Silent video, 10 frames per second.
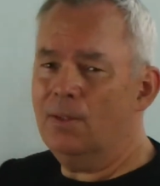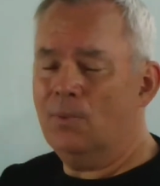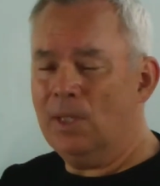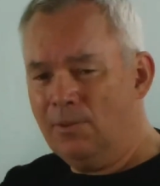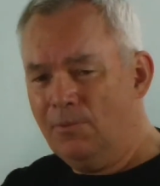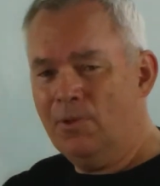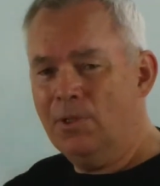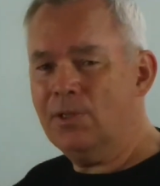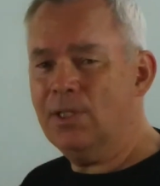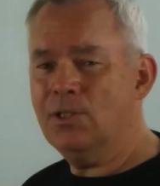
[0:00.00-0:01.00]
one of the
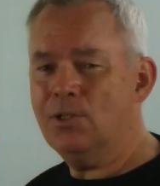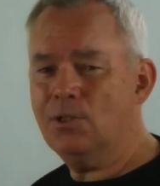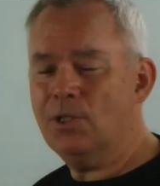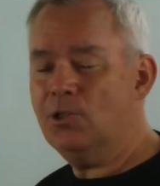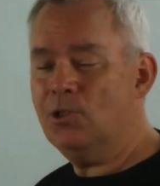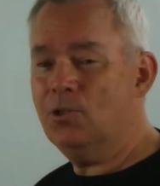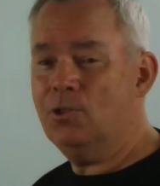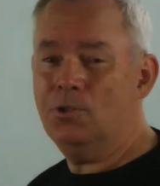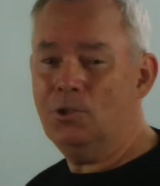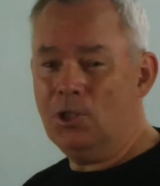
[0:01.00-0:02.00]
first things you
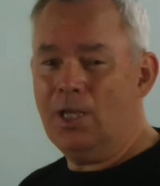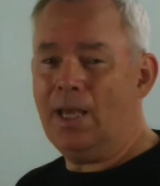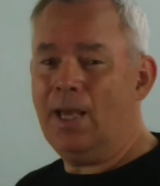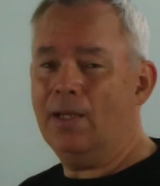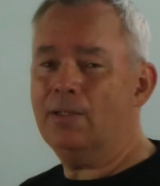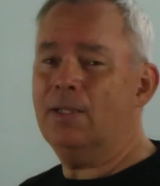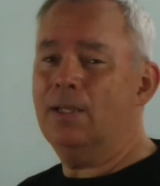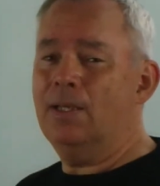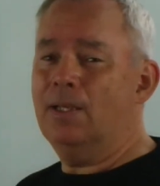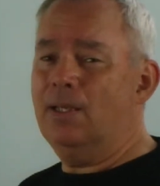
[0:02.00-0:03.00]
should check out
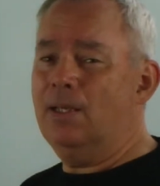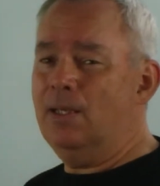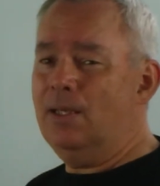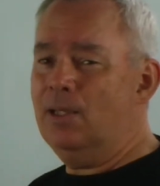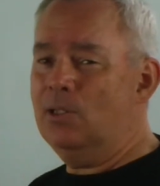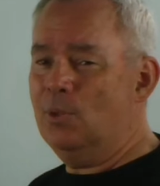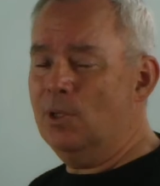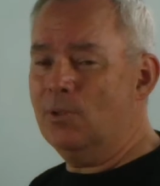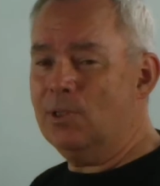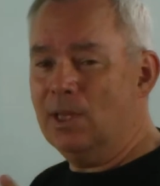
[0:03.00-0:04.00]
is
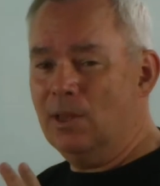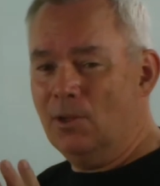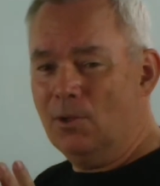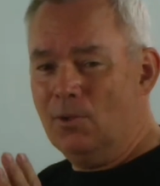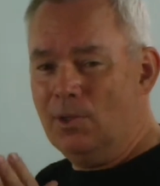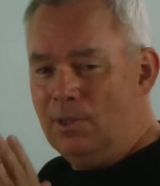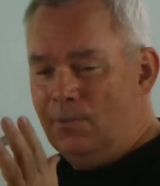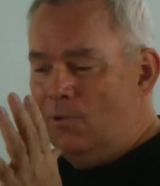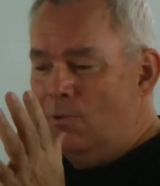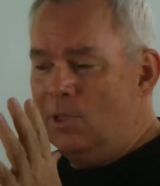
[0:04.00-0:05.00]
whether it's in
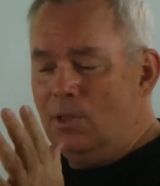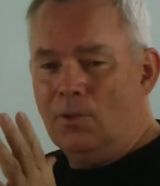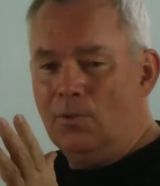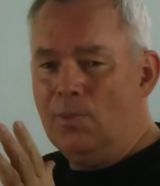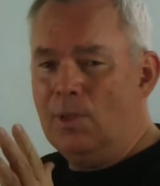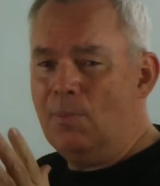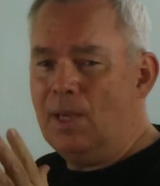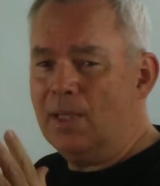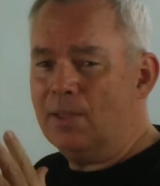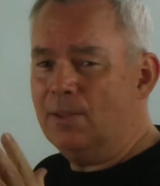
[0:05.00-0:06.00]
it forms a logarithmic
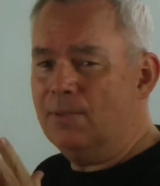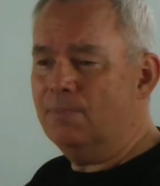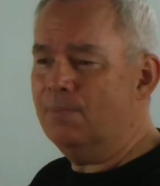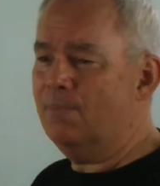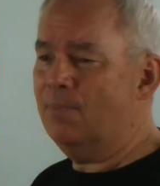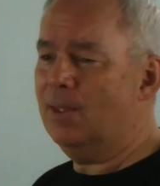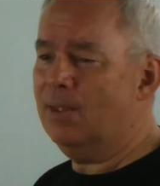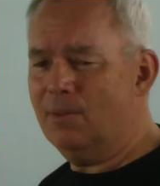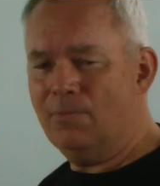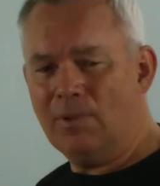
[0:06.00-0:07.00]
pattern.
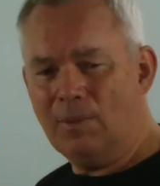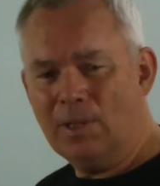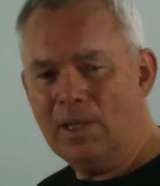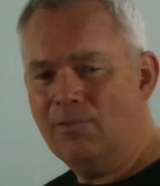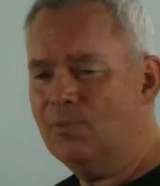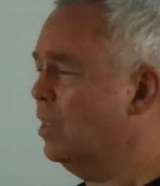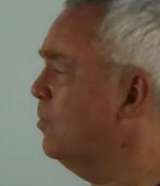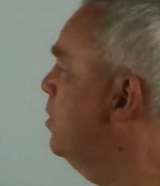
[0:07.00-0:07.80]
I'm fumbling over my